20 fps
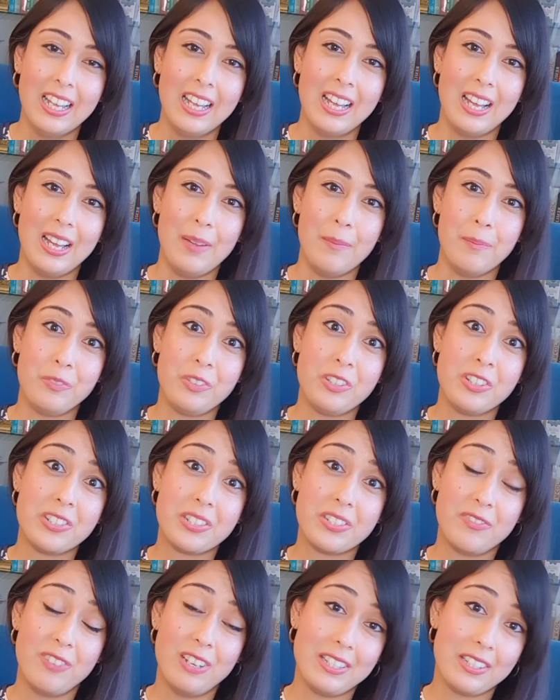um,
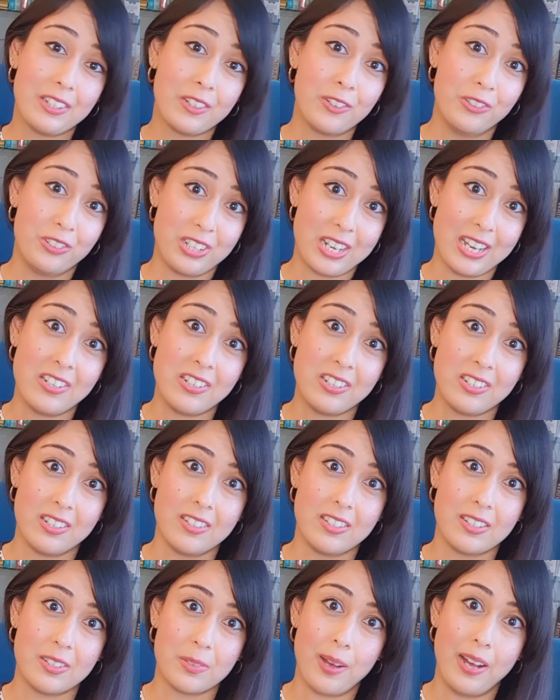physical
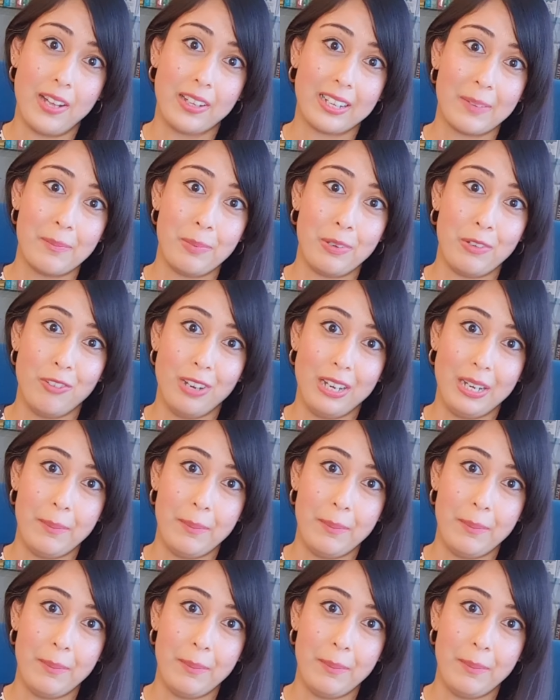gestures as well can be